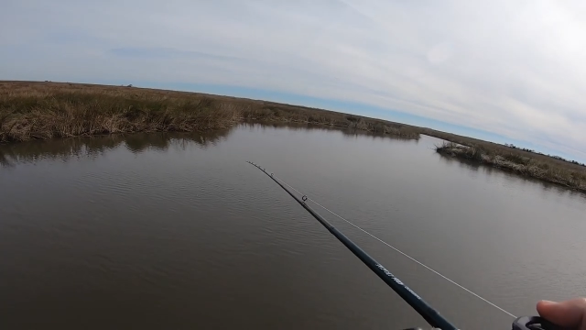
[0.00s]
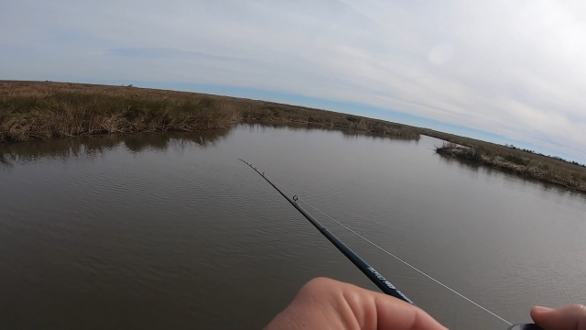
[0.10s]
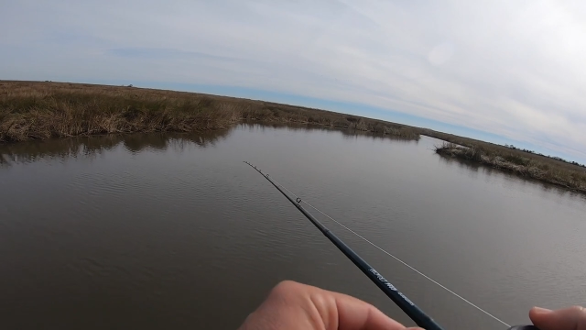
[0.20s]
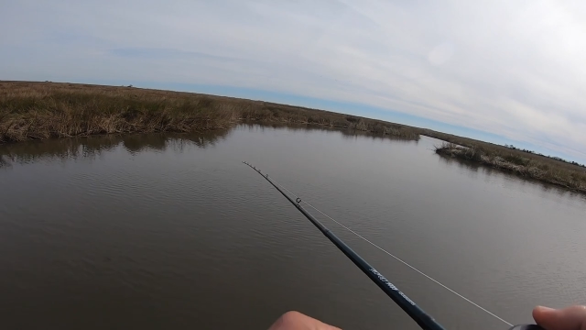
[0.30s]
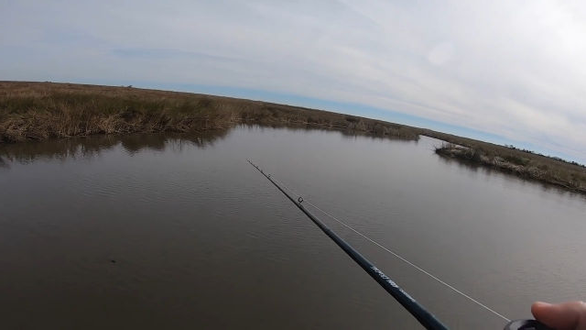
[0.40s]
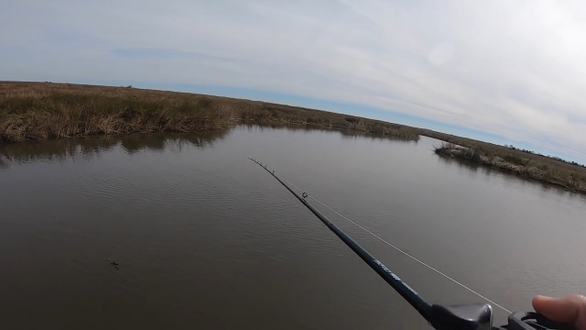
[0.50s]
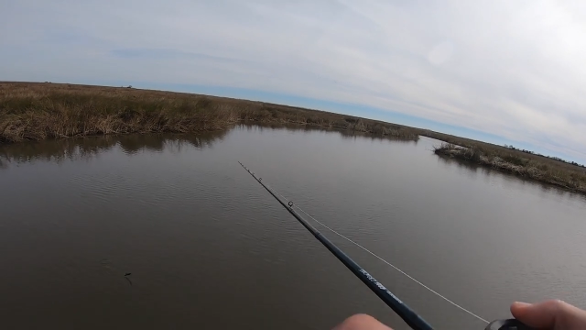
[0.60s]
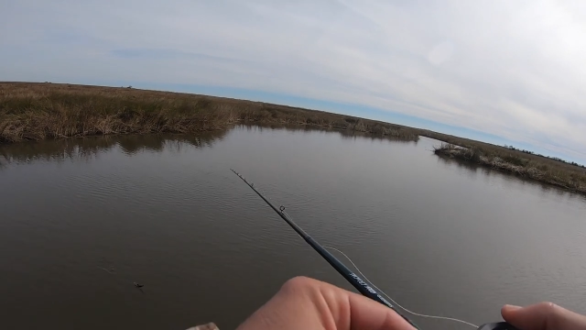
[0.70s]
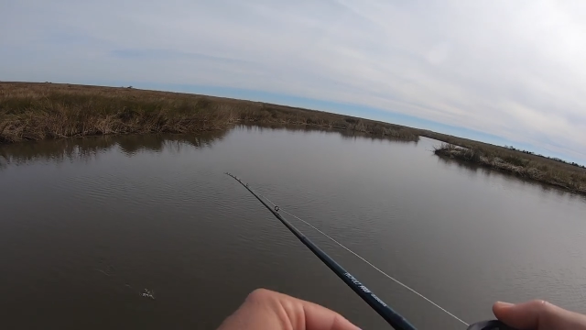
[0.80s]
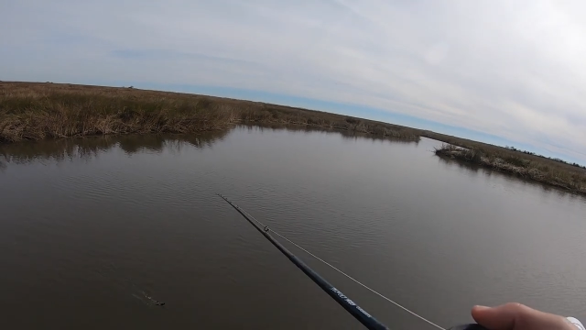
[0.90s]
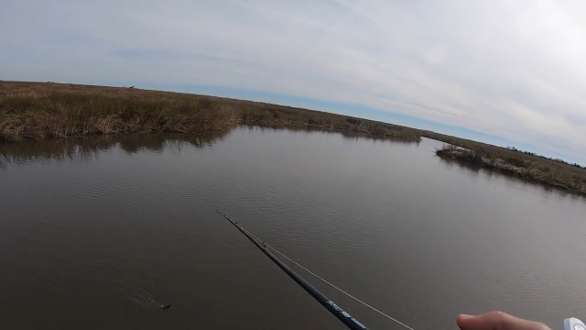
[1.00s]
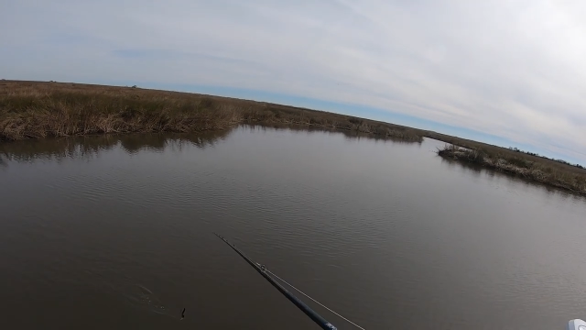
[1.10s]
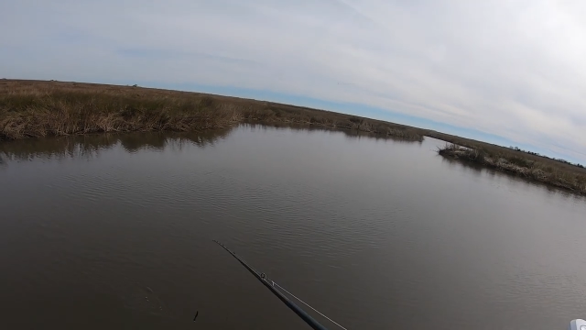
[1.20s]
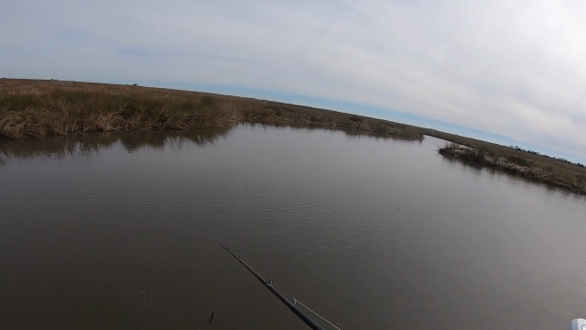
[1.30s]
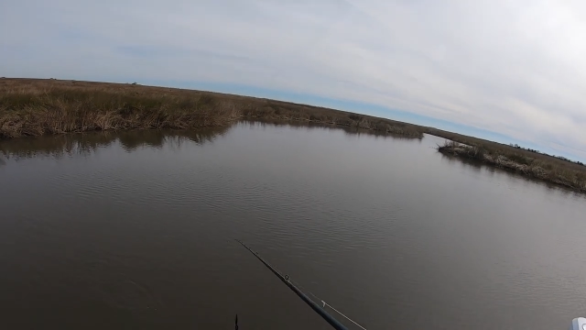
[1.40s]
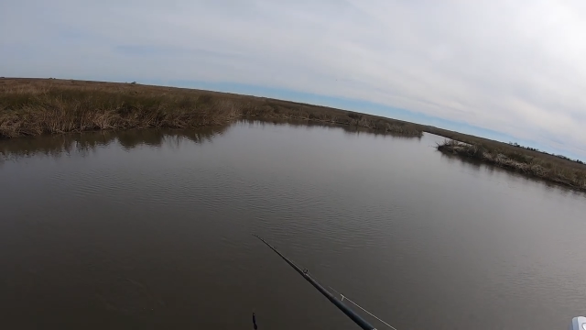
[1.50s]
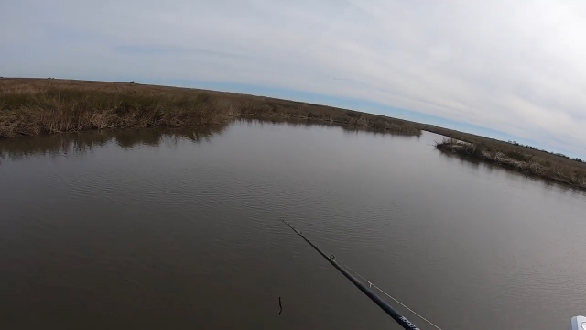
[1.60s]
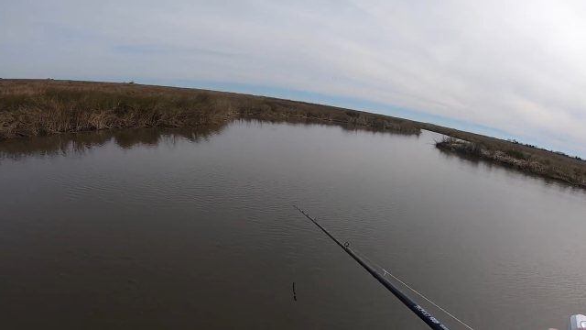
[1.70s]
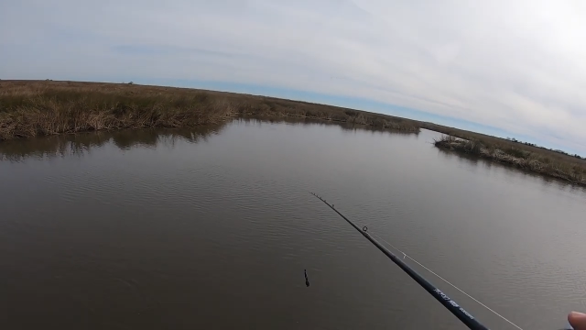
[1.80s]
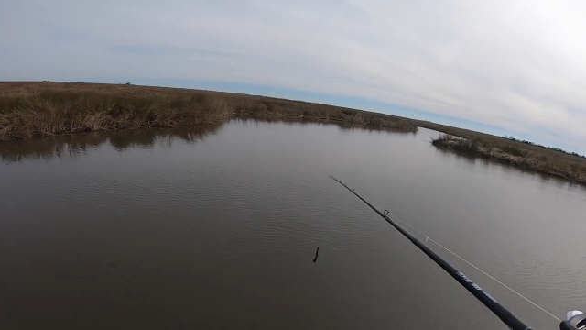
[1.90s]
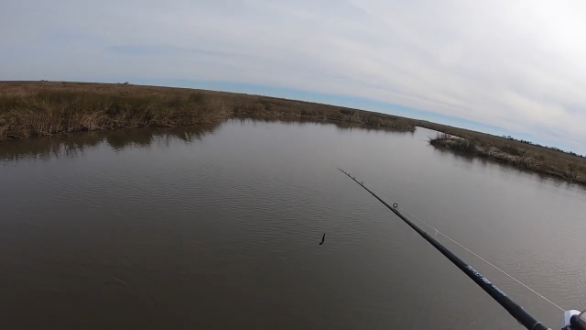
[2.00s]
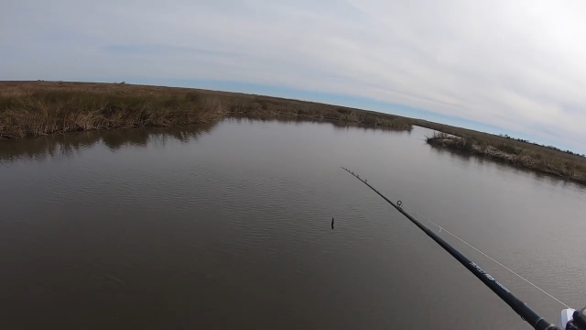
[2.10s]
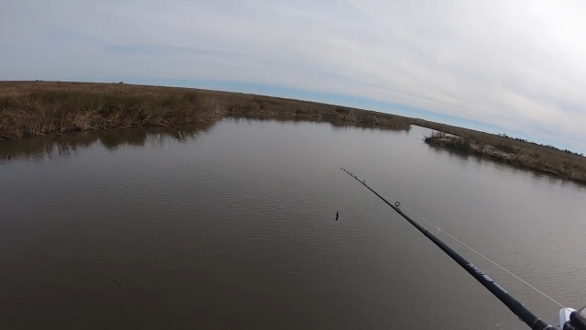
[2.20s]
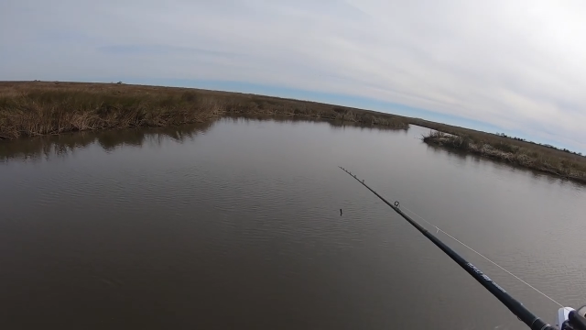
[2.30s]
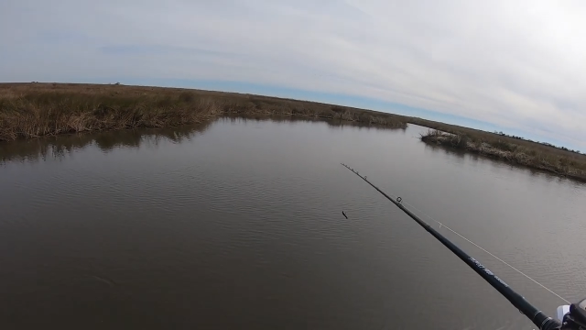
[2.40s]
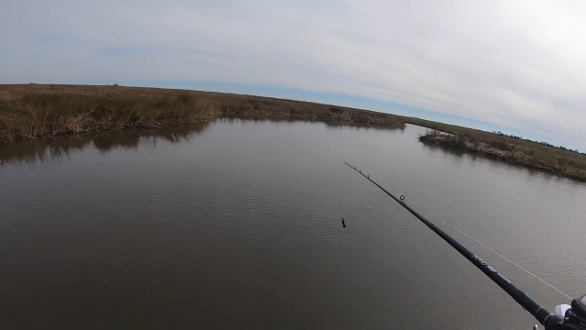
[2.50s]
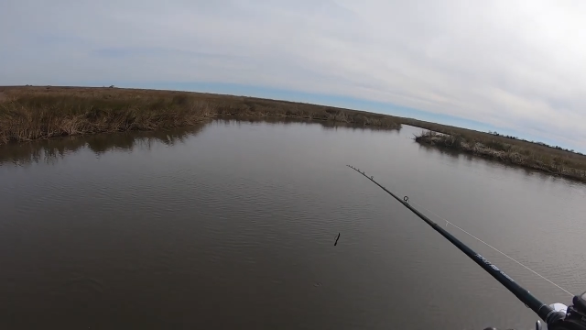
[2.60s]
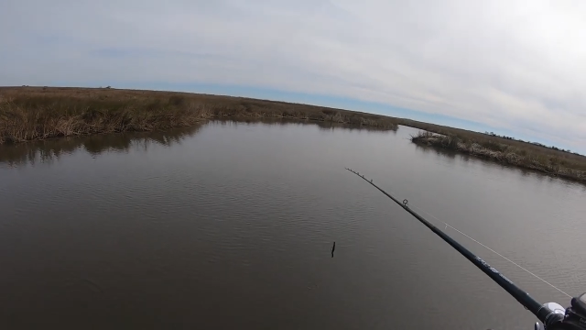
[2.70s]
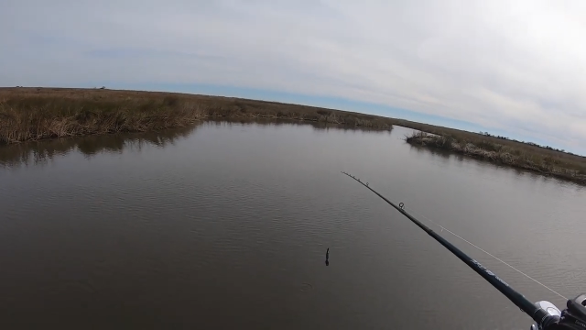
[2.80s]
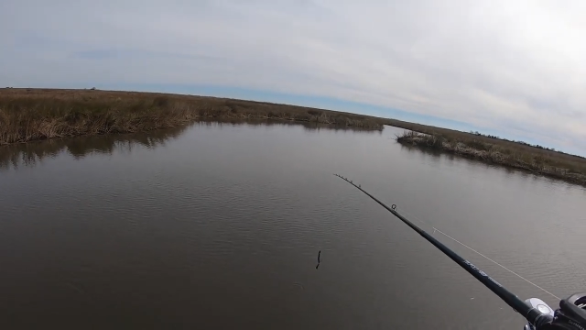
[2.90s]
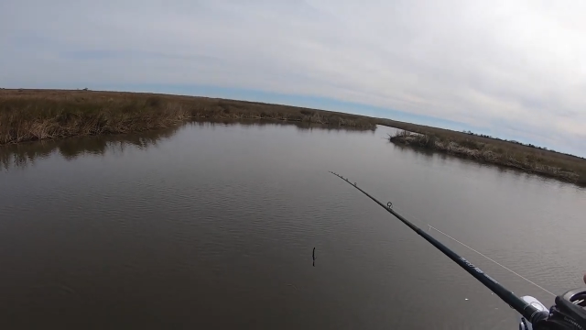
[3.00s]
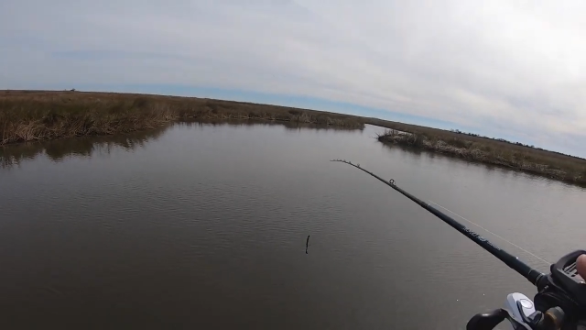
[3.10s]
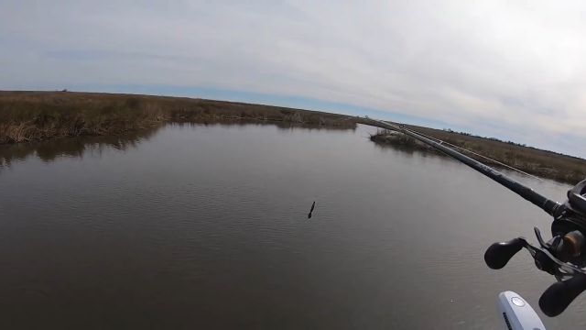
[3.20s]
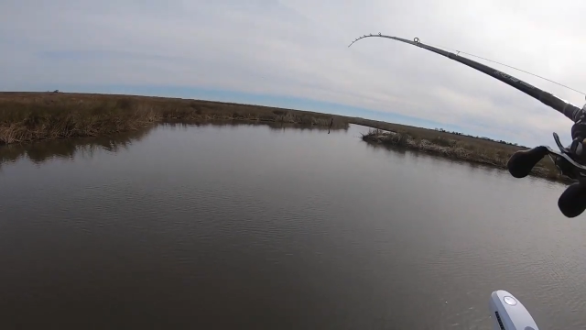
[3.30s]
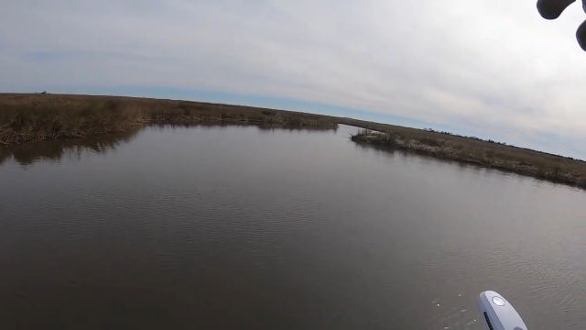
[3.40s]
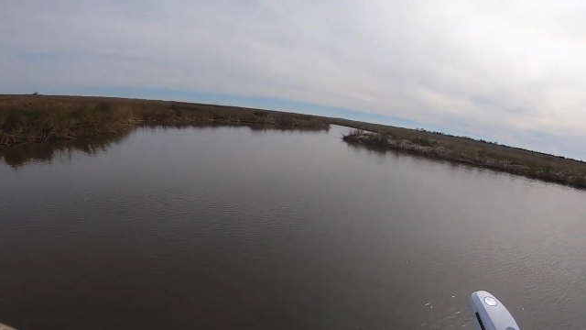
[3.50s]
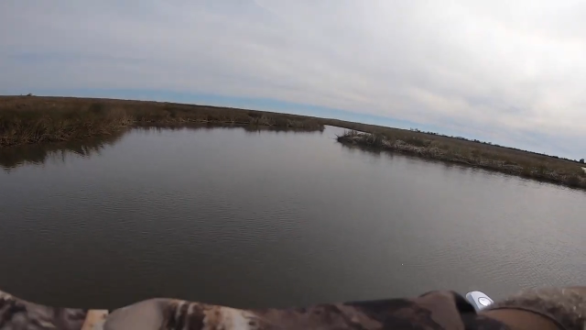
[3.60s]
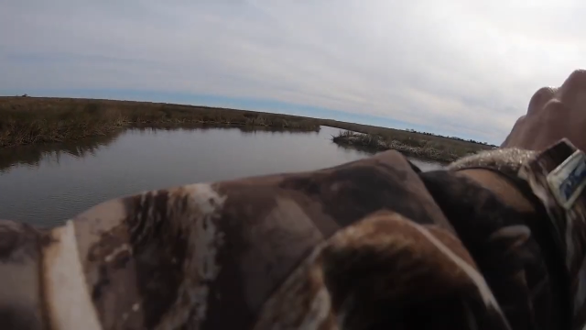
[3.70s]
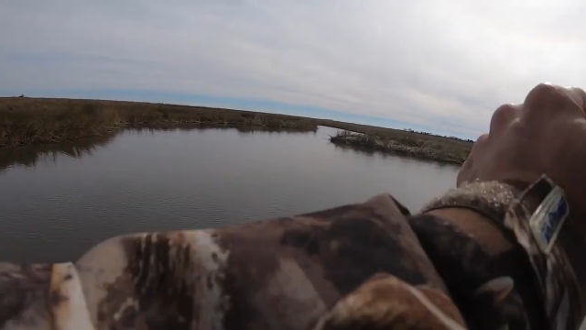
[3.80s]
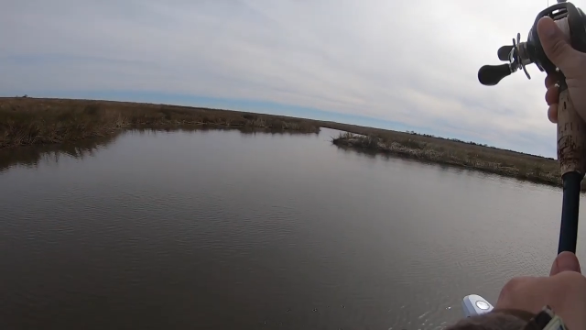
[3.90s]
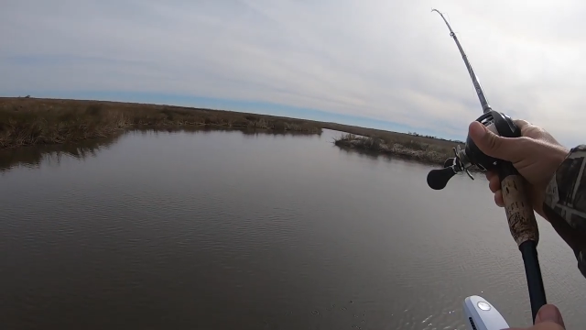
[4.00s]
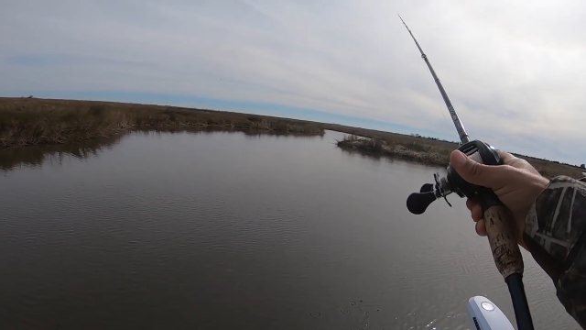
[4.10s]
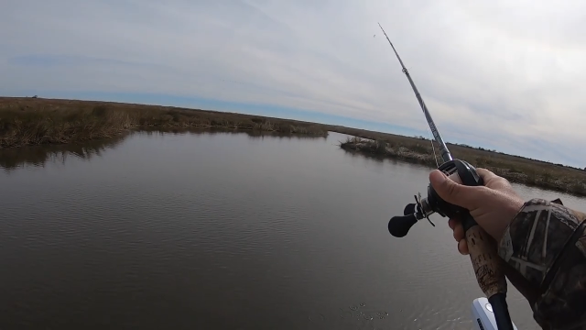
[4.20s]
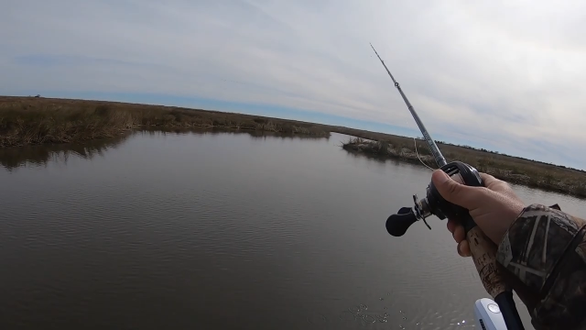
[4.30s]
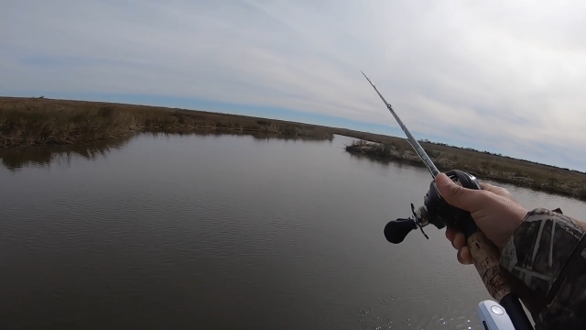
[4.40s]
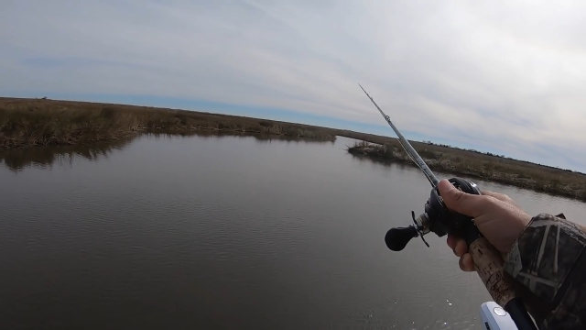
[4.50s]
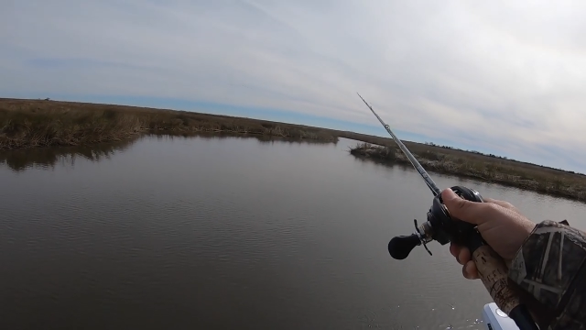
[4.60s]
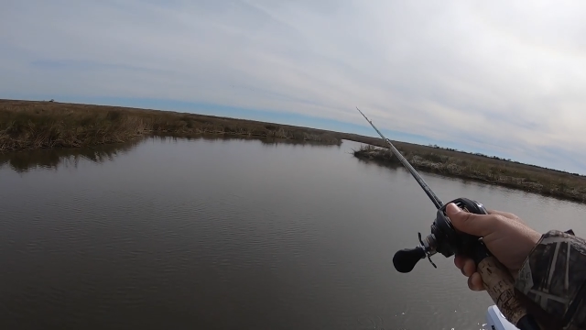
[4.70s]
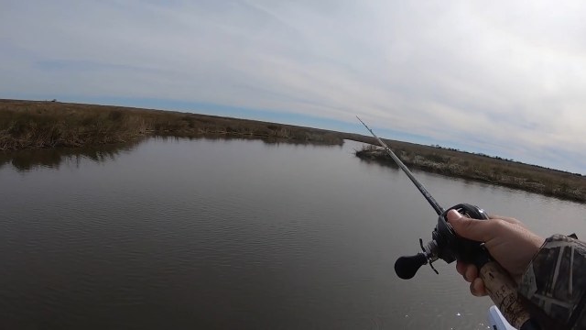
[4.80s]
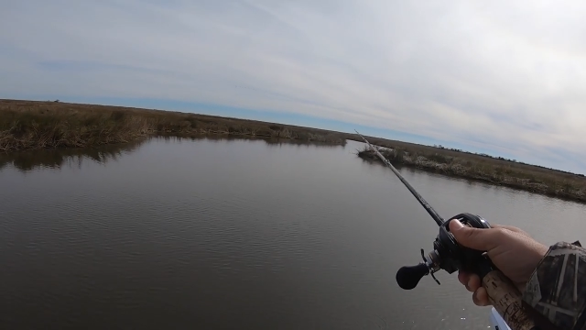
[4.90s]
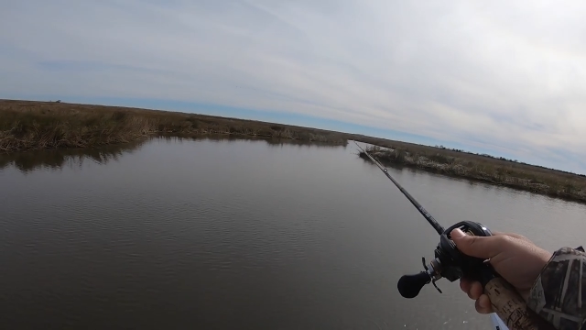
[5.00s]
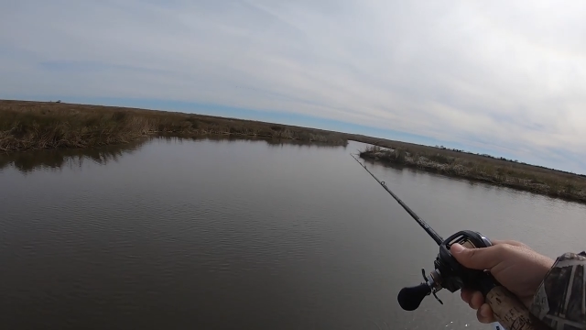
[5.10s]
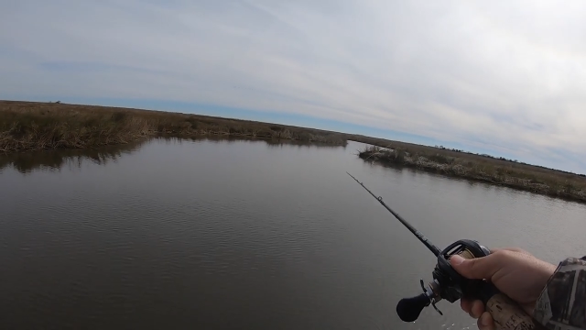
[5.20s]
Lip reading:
(no speaker visible)